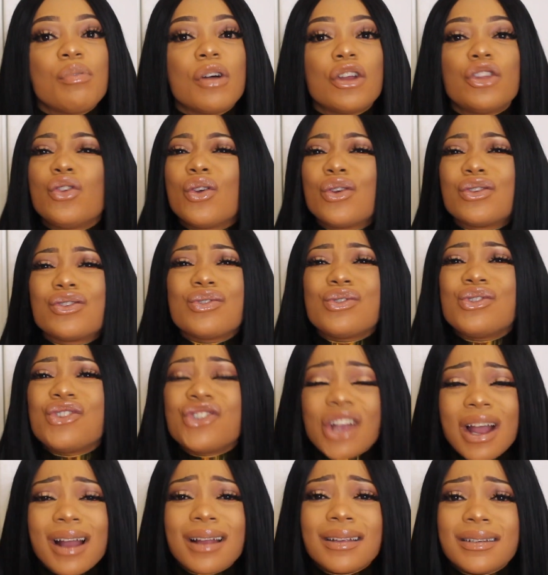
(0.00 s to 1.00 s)
but not to
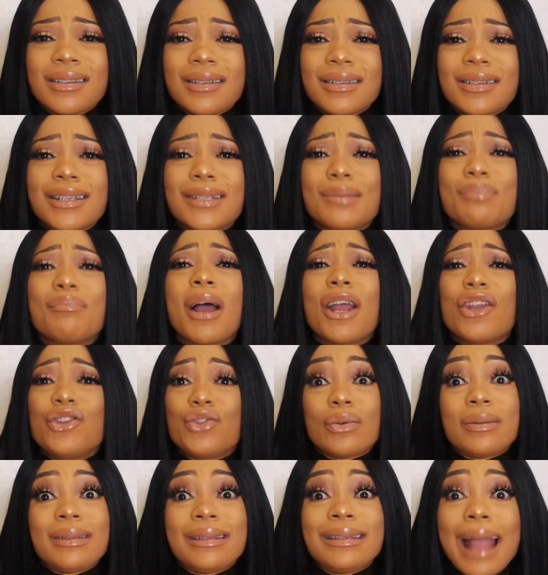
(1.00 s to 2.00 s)
judge. Just
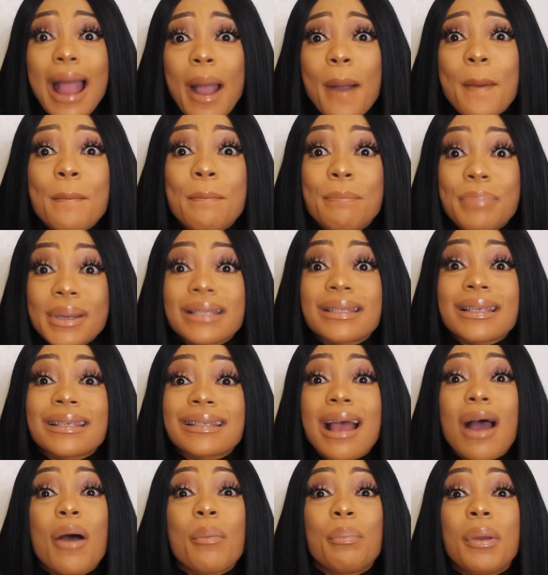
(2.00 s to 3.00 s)
mind your damn
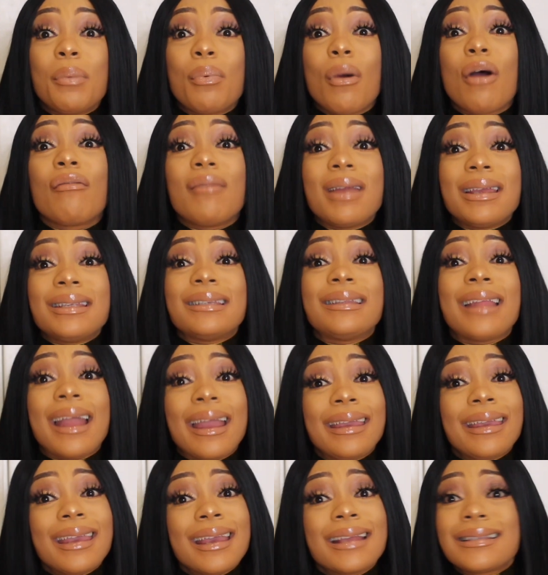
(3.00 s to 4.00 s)
business how people are raising
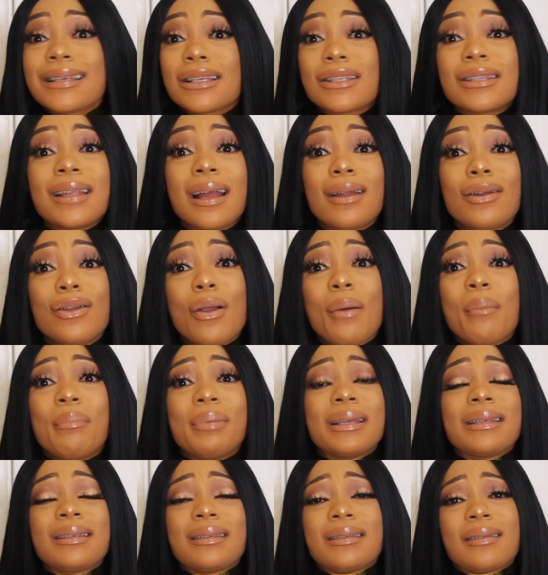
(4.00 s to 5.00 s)
their kids. It's none of your
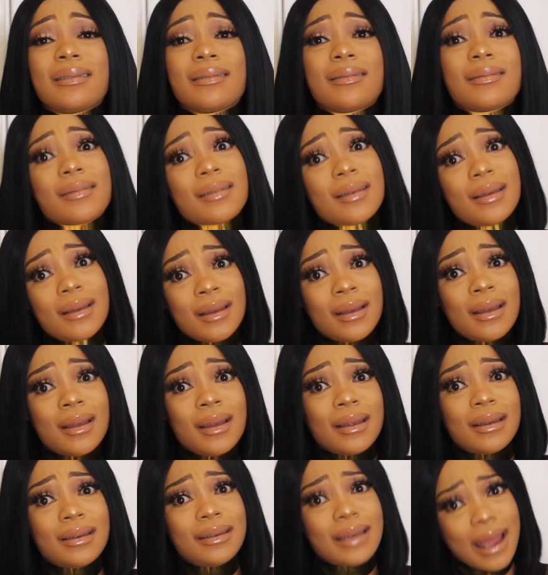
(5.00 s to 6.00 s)
business.
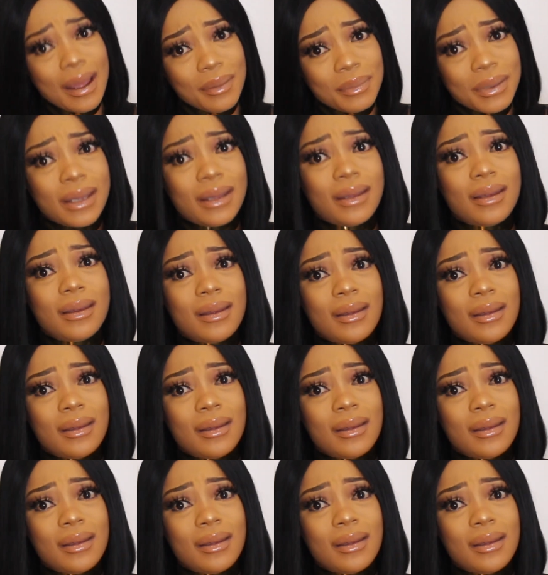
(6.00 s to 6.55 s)
Dang it.